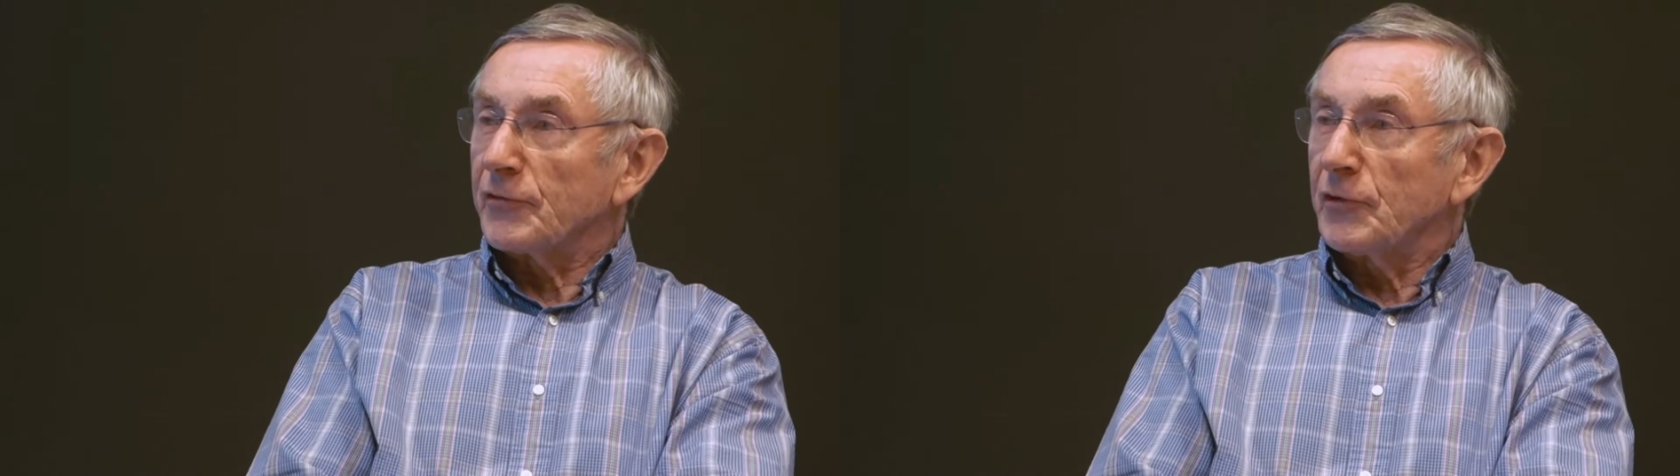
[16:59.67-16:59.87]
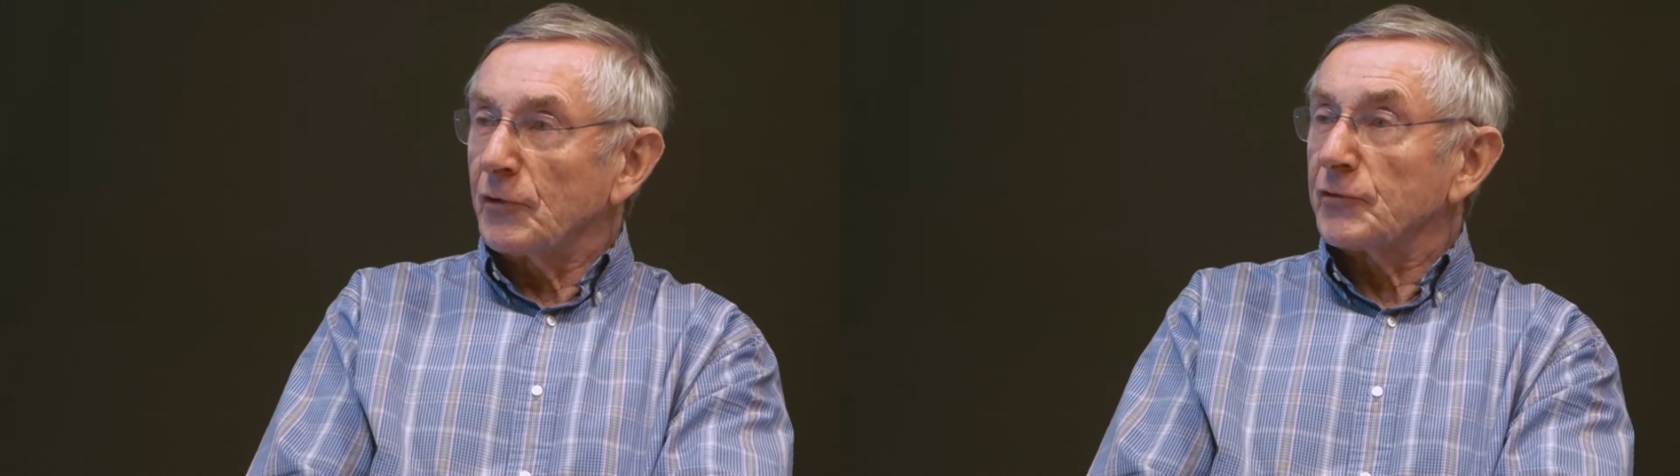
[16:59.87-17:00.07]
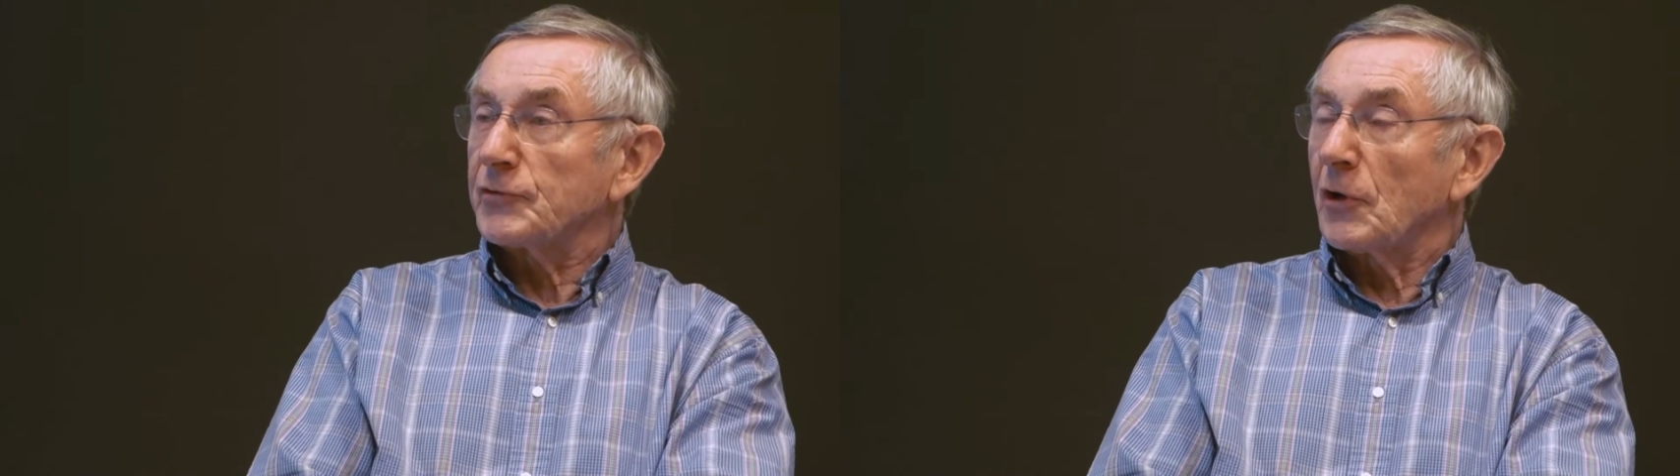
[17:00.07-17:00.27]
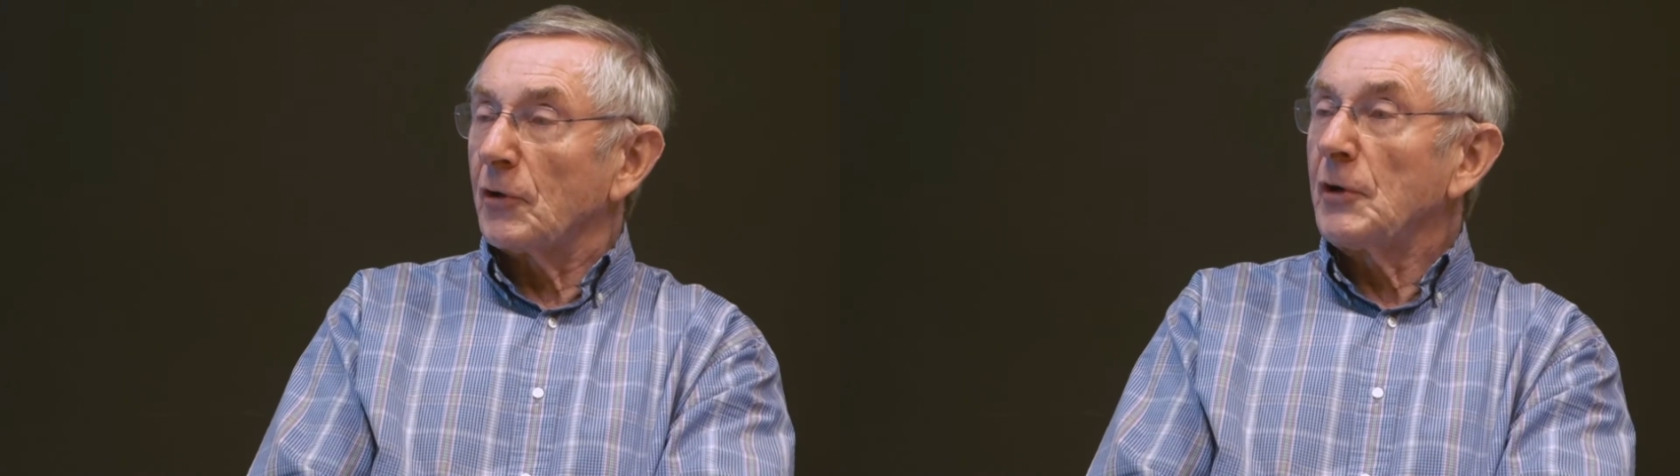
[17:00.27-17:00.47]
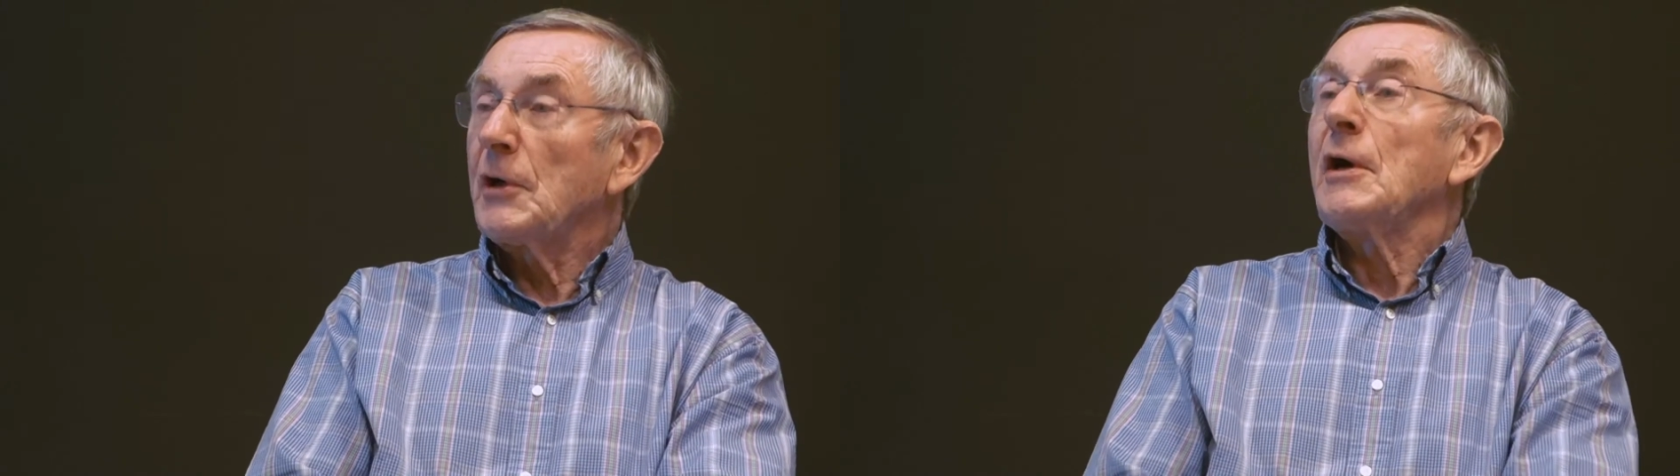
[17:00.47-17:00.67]
So
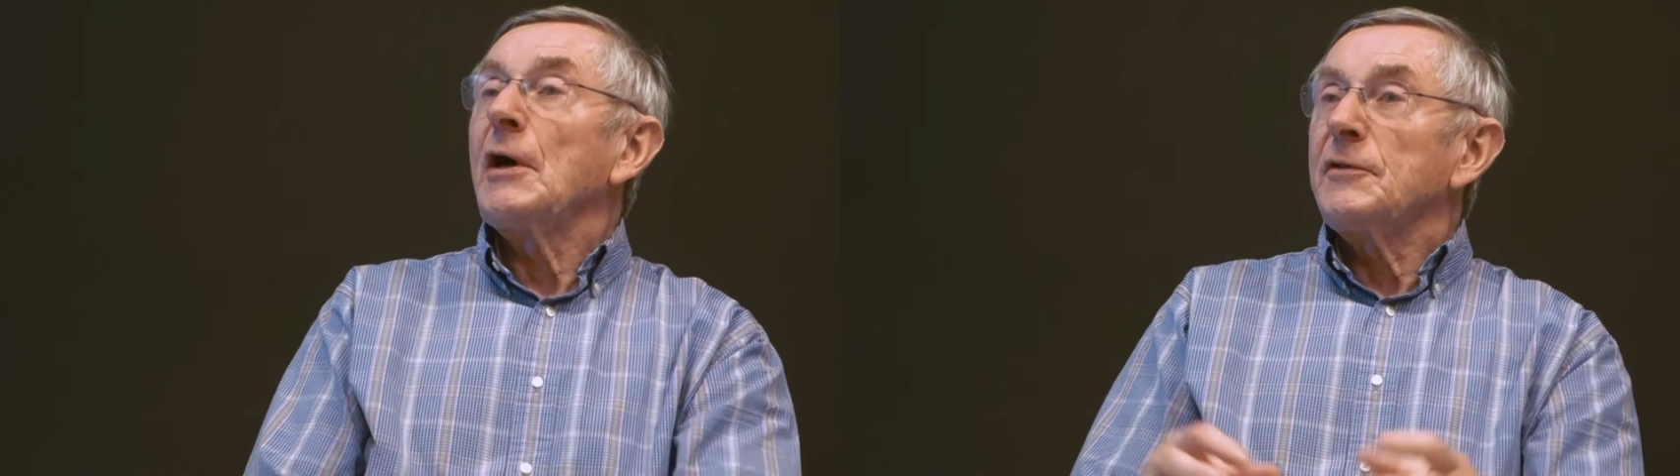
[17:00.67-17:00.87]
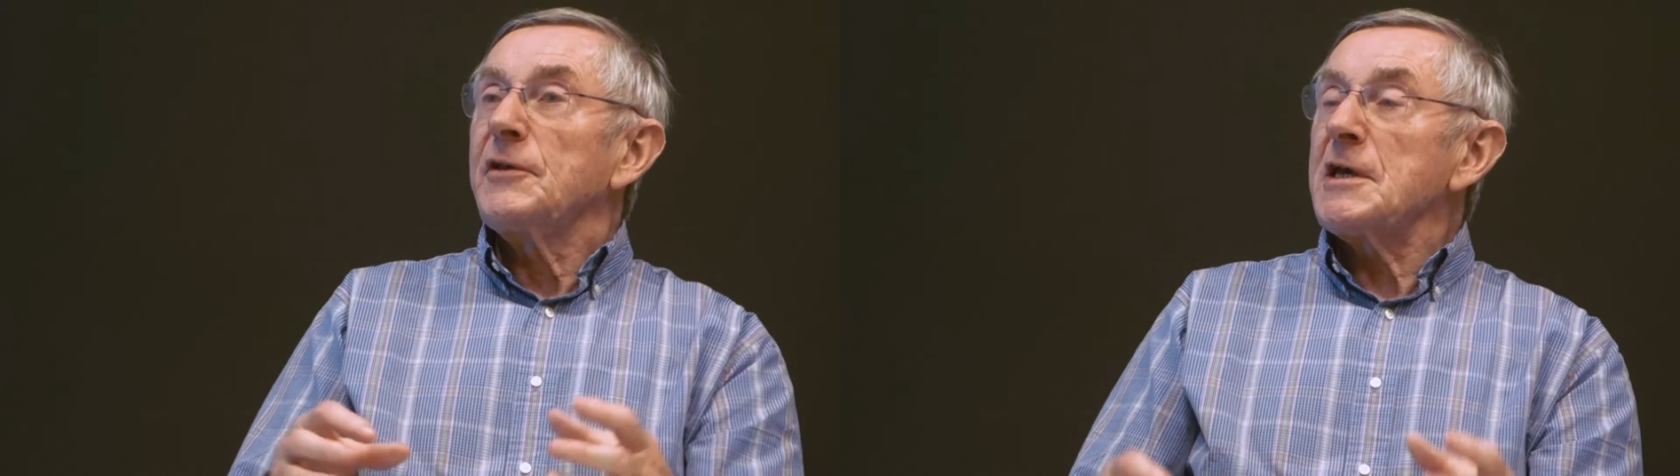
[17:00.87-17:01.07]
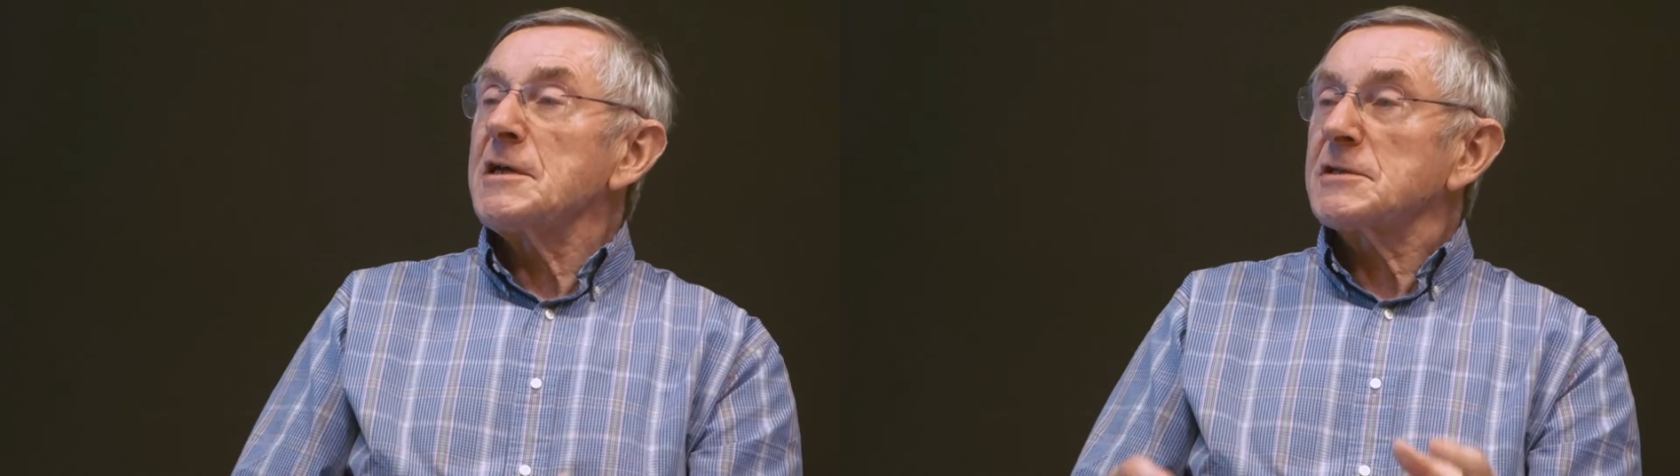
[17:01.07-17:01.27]
these